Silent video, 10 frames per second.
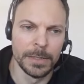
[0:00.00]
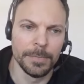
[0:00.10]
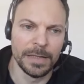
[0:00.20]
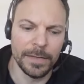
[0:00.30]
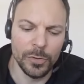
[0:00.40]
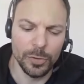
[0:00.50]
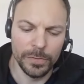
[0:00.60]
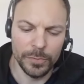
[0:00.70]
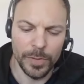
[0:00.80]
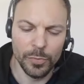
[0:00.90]
but they are
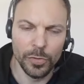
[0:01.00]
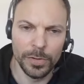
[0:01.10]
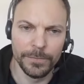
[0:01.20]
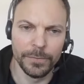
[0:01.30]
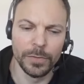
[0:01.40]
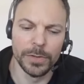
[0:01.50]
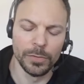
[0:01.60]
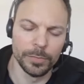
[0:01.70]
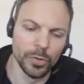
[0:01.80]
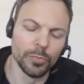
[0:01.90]
also rewarded for, you
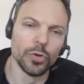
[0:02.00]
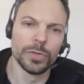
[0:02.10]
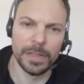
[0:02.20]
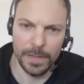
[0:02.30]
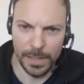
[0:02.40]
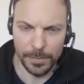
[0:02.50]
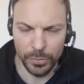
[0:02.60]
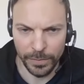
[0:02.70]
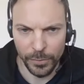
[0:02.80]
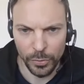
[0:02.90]
know, promoting their
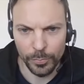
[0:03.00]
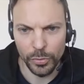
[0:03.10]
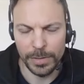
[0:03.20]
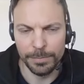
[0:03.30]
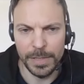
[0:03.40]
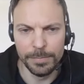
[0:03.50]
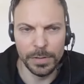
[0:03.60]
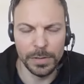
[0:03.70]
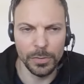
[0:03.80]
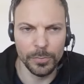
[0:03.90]
landplots, for onboarding
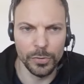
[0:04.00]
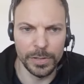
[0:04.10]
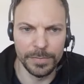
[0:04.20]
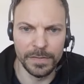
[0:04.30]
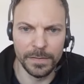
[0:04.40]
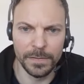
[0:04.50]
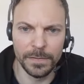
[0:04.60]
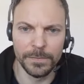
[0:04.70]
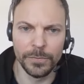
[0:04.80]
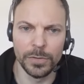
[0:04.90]
people, onboarding
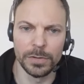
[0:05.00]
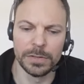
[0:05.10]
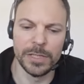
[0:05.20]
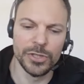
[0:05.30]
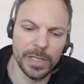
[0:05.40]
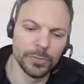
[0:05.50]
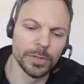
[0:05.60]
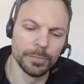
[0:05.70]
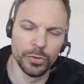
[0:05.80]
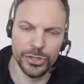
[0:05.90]
businesses, for in
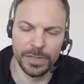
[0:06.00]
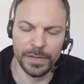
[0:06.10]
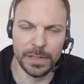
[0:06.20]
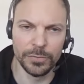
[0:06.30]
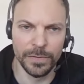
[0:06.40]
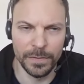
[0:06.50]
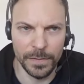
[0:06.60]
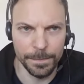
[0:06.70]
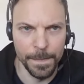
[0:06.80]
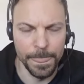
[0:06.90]
general pushing the ecosystem.